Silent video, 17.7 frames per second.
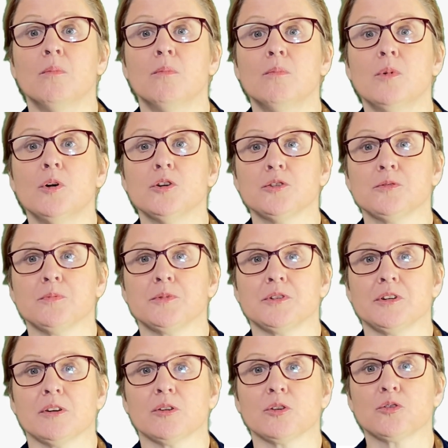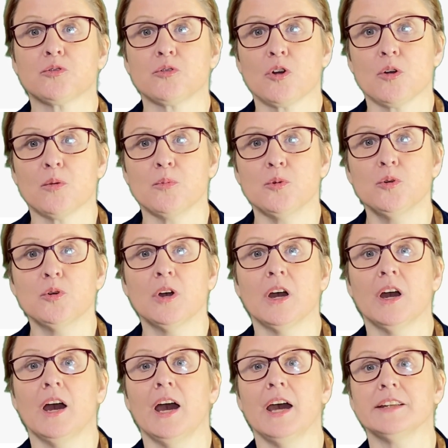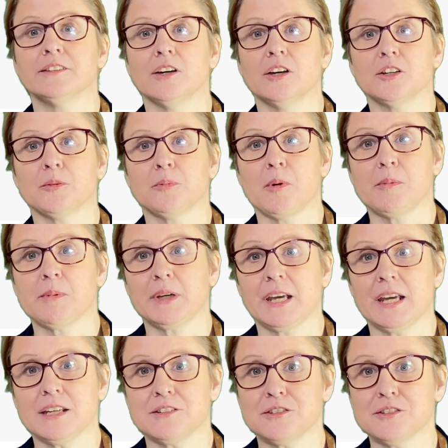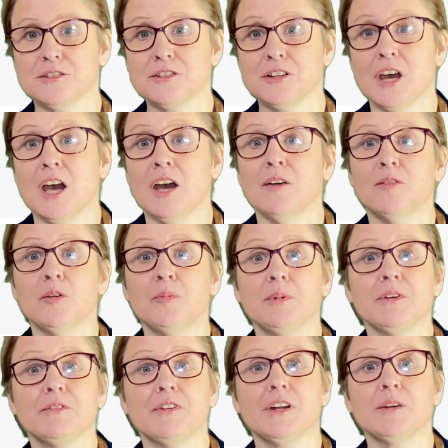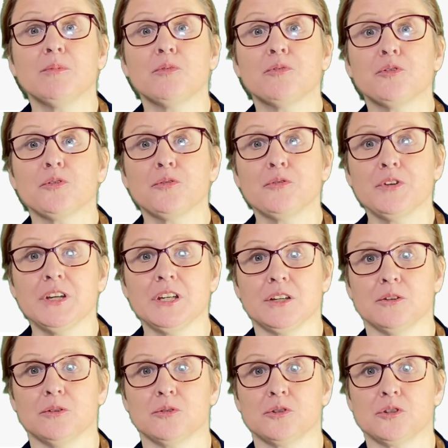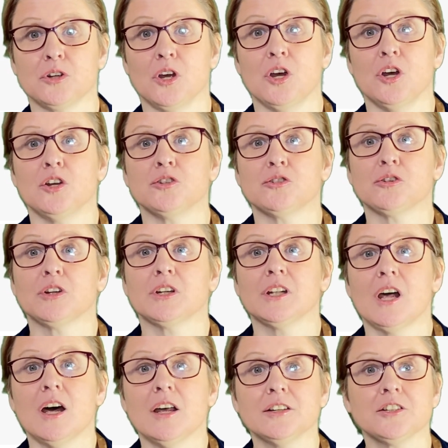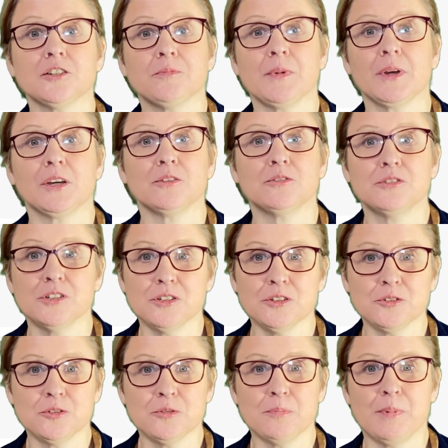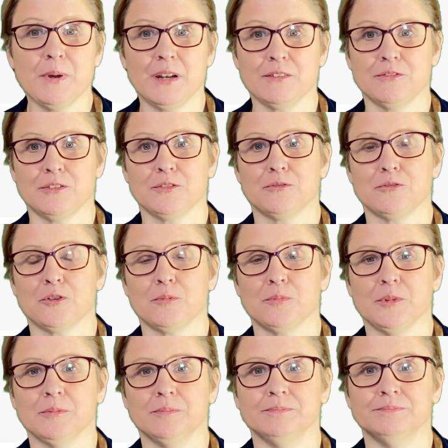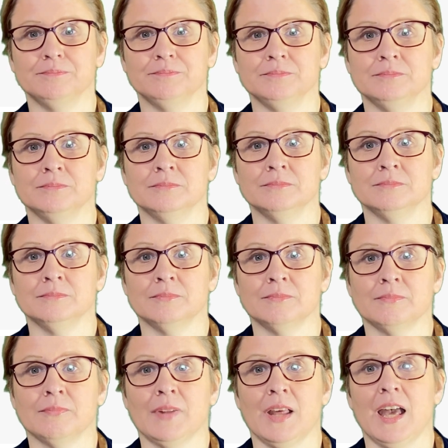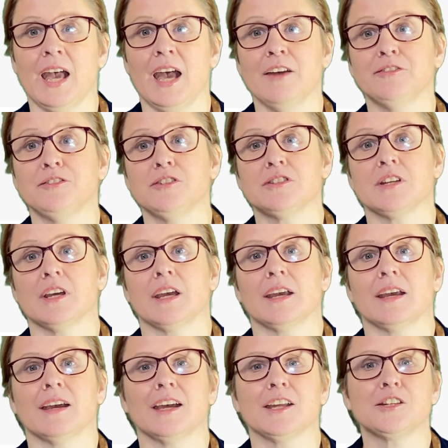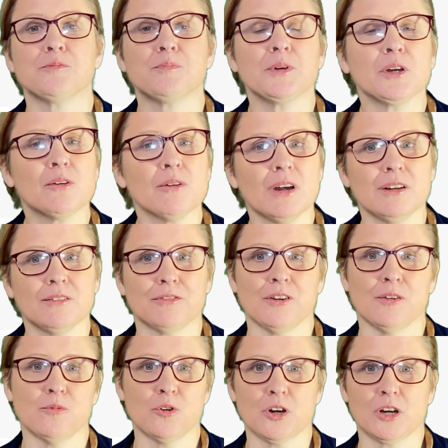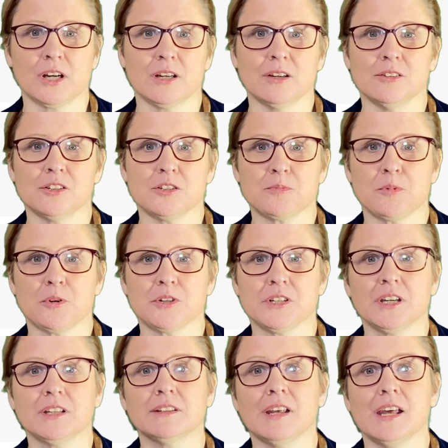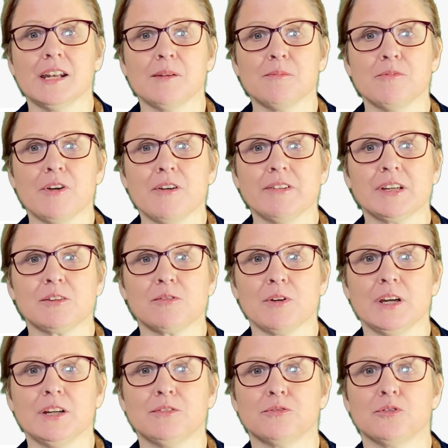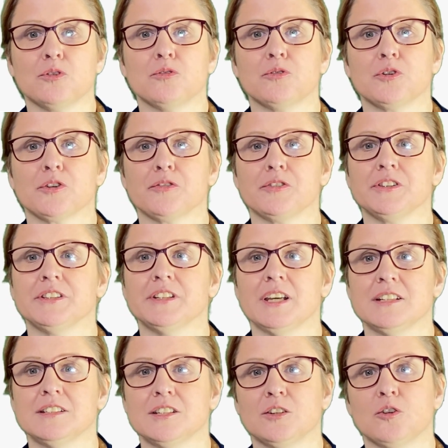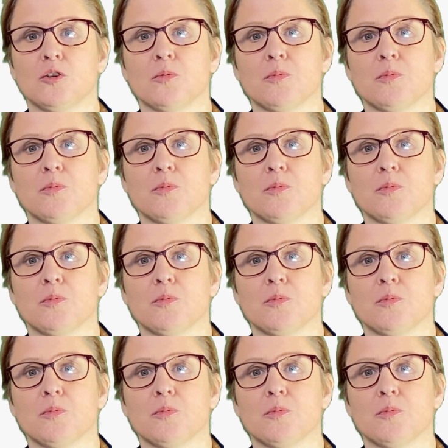most materials for our MOOC and other publications will be available for reuse, so that others may continue to benefit from them. I have to say, it's been great fun working on this project and I'm very grateful for the fantastic